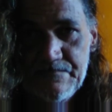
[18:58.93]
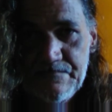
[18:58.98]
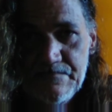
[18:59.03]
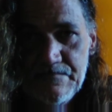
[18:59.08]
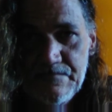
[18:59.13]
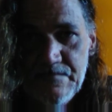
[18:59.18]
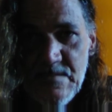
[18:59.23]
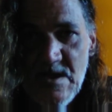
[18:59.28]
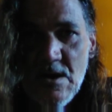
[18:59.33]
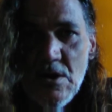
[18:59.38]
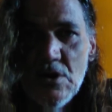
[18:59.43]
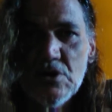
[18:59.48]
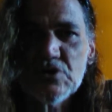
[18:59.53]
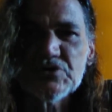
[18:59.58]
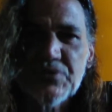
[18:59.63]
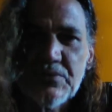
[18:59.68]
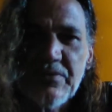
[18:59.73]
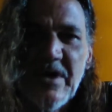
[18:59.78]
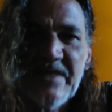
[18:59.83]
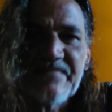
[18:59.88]
Who's
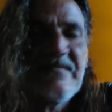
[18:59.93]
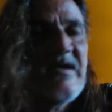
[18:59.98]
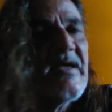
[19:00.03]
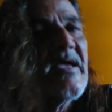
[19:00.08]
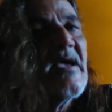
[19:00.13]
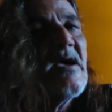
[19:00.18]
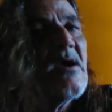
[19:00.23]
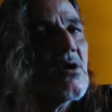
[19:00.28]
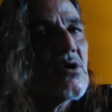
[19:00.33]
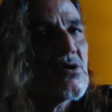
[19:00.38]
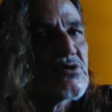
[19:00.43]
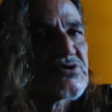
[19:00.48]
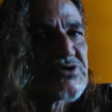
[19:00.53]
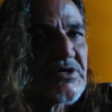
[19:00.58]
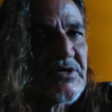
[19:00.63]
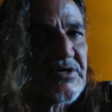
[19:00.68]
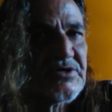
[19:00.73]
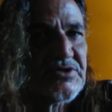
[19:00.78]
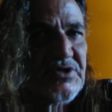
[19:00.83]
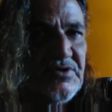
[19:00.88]
with me? Who's going to
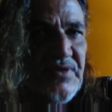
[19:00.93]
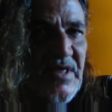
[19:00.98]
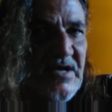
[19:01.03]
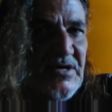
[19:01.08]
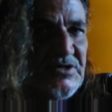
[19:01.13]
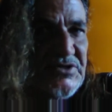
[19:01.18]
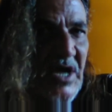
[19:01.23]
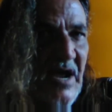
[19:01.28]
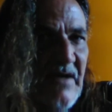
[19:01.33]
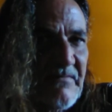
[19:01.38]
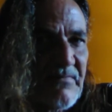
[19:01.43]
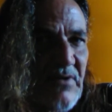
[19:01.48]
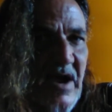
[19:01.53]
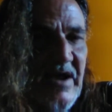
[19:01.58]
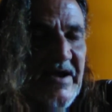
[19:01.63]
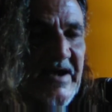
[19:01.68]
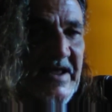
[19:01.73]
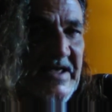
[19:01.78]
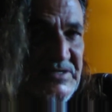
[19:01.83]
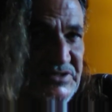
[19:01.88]
do their job right and
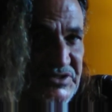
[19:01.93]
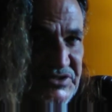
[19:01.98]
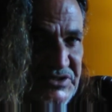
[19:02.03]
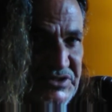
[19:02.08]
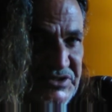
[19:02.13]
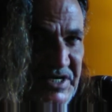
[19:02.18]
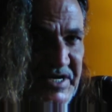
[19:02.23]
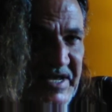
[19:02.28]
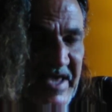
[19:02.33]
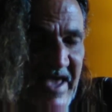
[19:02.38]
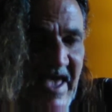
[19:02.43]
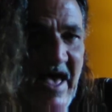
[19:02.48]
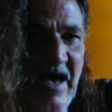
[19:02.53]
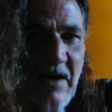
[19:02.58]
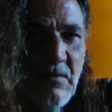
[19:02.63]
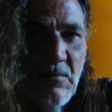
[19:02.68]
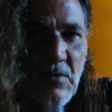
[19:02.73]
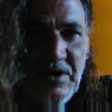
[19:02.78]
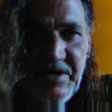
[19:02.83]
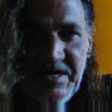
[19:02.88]
seek out what
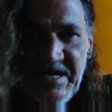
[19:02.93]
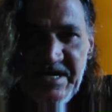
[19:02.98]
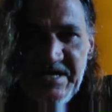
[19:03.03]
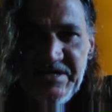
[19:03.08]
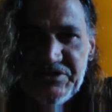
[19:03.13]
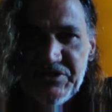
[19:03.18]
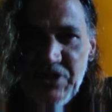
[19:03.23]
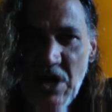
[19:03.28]
he taught